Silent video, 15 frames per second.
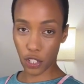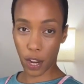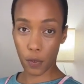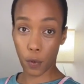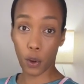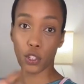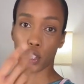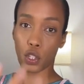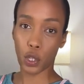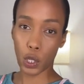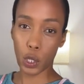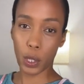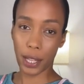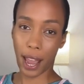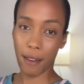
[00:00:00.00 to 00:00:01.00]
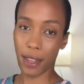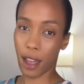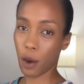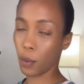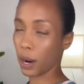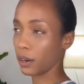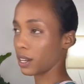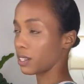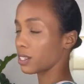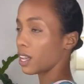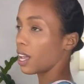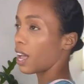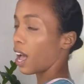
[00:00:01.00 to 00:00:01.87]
of check for, just so that you can have that awareness.